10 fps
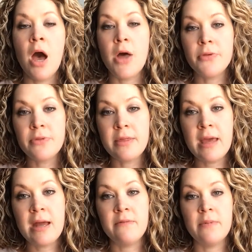Other than
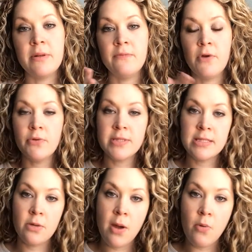that, I've been
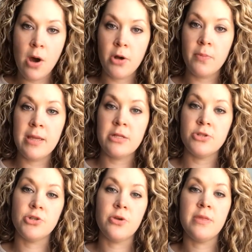focusing on my water, making
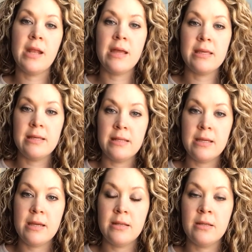sure that I get
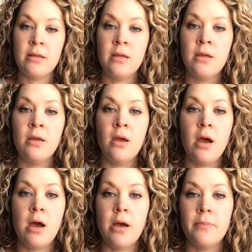in
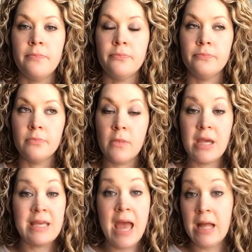a
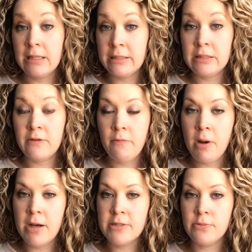gallon, if
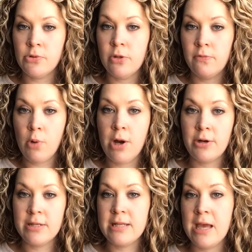possible, of
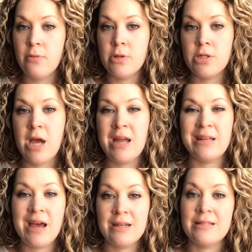water a day, which I
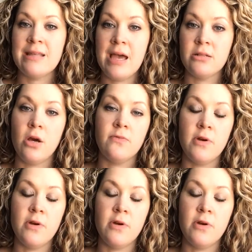kind of slacked off